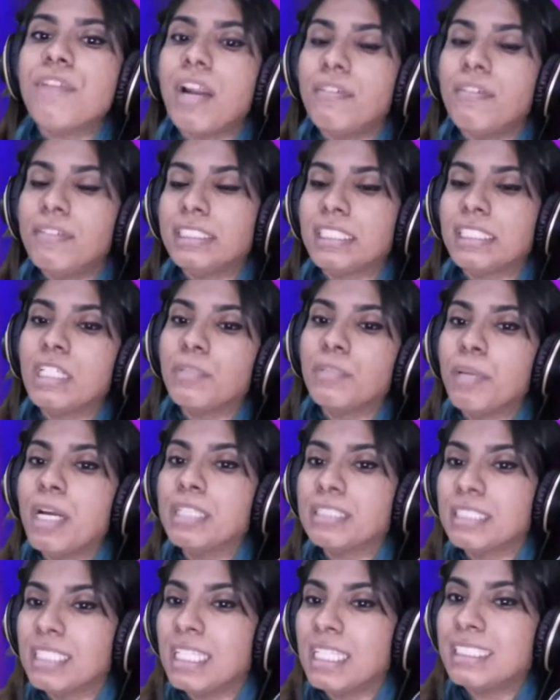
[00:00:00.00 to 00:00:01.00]
every single
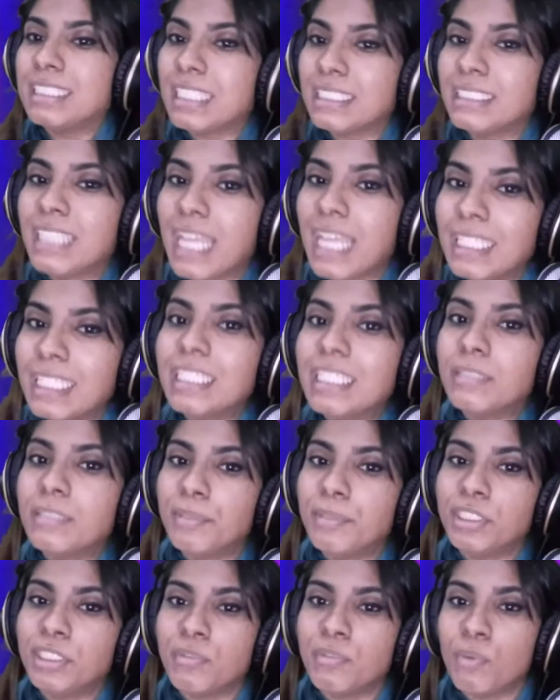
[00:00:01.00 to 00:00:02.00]
person that is attending the
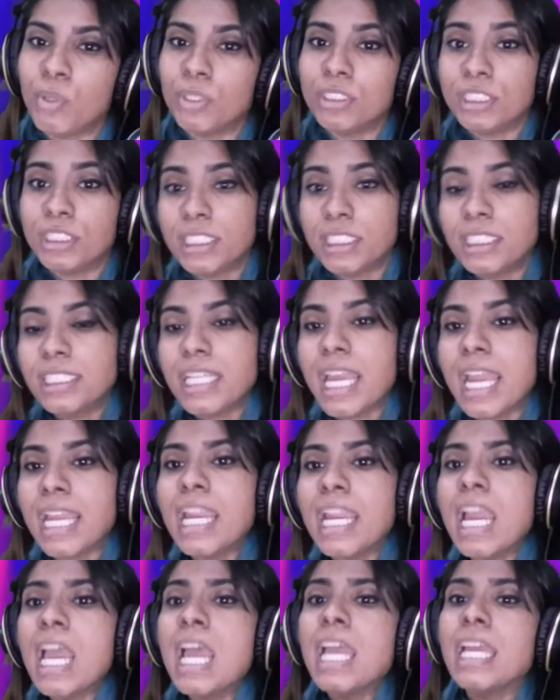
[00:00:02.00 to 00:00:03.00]
Brit Awards
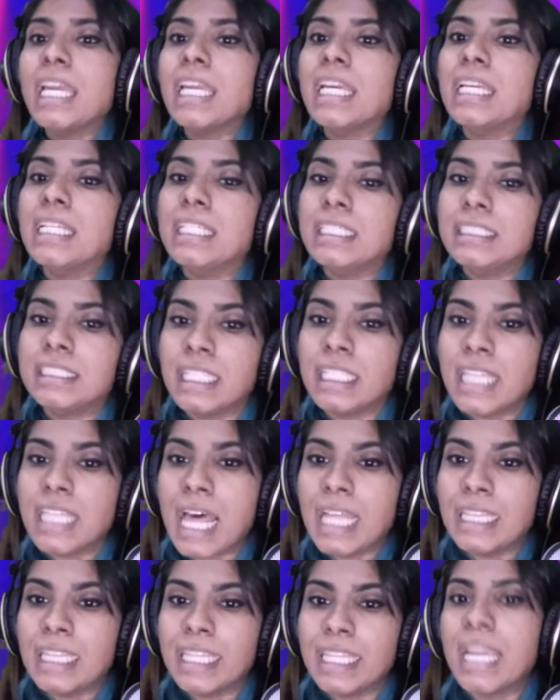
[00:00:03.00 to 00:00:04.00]
today is
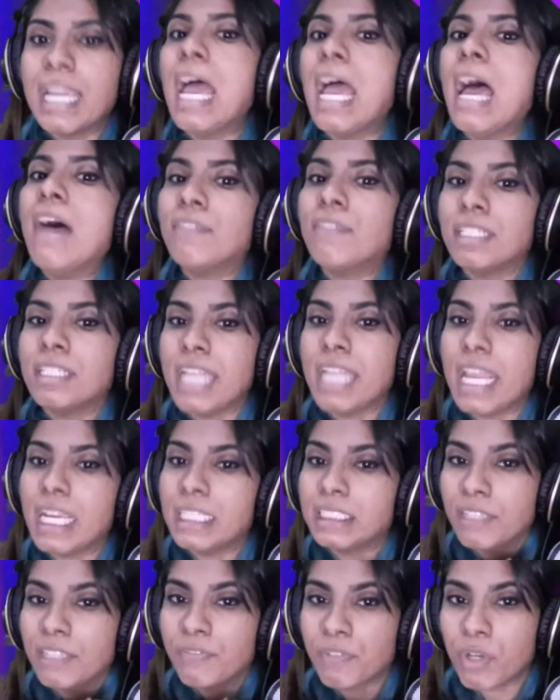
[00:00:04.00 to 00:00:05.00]
that they have a
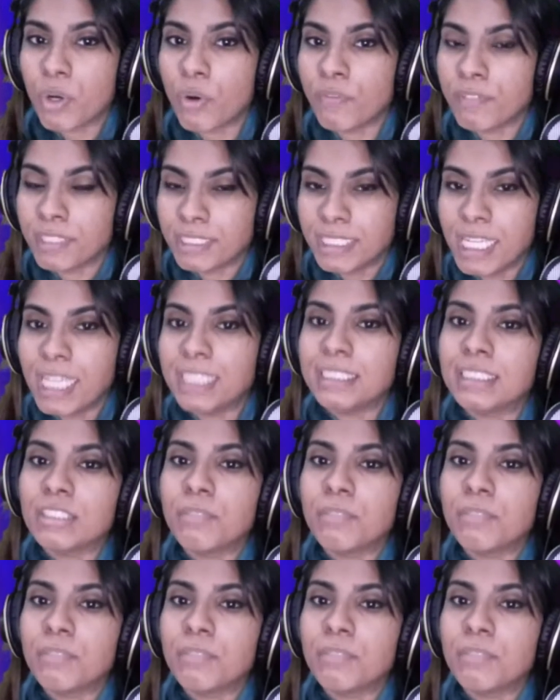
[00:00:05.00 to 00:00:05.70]
negative COVID test.